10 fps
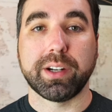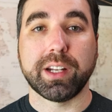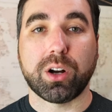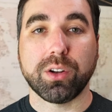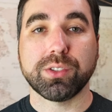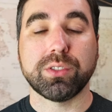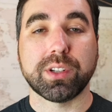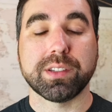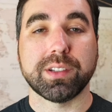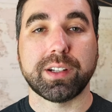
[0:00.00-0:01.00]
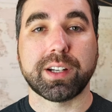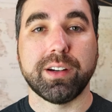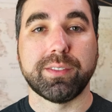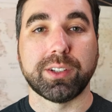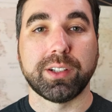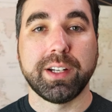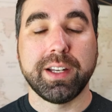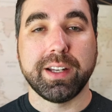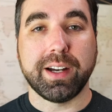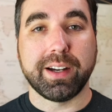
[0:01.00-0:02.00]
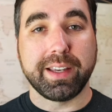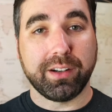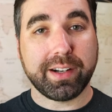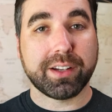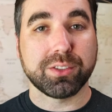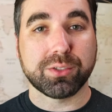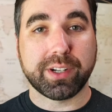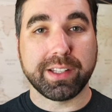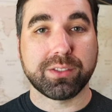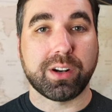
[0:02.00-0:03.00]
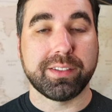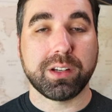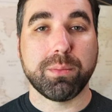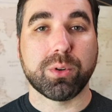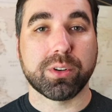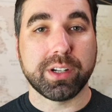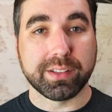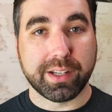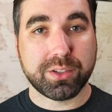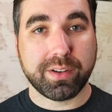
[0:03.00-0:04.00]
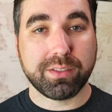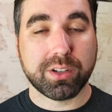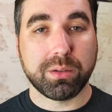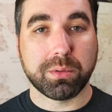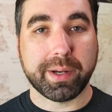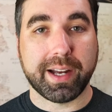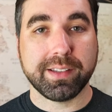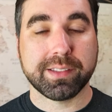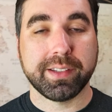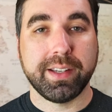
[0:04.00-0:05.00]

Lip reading: It also does not cover international trains crossing a border unless you have the global pass.